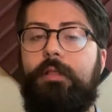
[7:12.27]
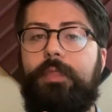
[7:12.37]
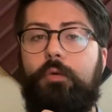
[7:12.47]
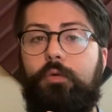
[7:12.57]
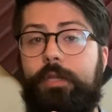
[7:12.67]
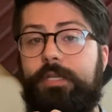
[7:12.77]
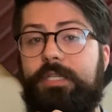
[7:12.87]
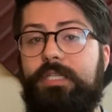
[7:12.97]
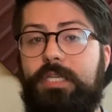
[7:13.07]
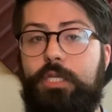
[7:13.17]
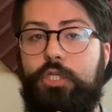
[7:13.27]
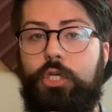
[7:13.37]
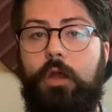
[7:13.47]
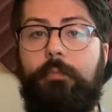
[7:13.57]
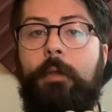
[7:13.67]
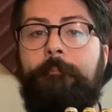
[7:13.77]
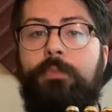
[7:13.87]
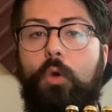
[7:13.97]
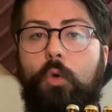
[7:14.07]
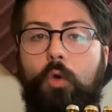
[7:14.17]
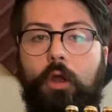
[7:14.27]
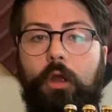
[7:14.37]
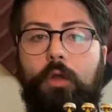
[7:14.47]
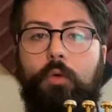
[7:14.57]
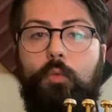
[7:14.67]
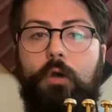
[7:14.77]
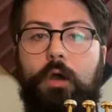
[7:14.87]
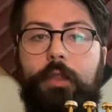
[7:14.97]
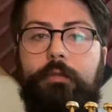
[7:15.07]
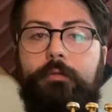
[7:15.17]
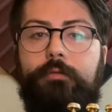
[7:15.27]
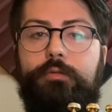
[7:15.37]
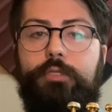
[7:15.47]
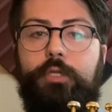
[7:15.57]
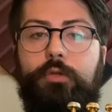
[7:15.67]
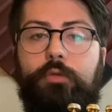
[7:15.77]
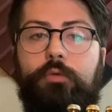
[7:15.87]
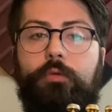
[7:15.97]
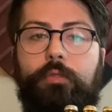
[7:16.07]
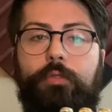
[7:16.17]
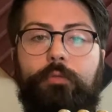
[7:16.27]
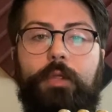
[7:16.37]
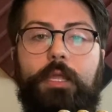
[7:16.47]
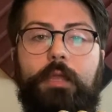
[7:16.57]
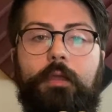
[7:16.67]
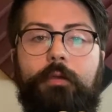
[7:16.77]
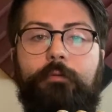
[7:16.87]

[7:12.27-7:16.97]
That will get us C sharp, or 1, 2, 3,